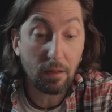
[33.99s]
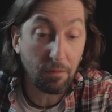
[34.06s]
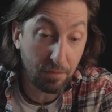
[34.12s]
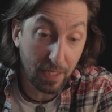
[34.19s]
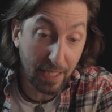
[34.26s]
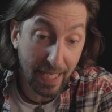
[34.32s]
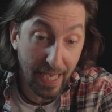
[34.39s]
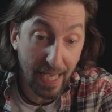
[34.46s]
of
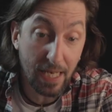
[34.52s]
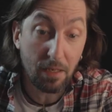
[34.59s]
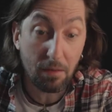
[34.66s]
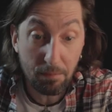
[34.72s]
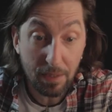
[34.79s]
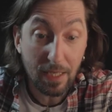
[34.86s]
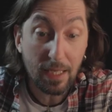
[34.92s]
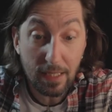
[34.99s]
the
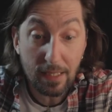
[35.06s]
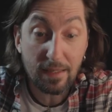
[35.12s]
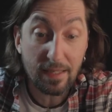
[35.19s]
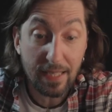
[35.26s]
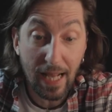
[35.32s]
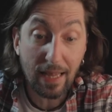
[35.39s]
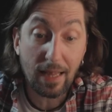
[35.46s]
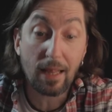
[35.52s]
cannon being
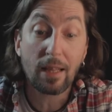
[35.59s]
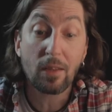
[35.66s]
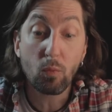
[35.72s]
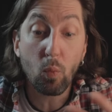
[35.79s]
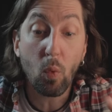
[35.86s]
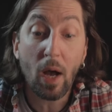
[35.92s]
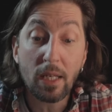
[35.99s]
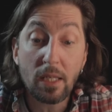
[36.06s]
settled,
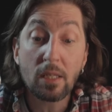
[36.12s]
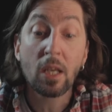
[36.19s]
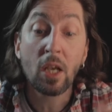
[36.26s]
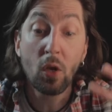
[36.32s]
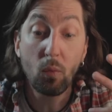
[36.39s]
what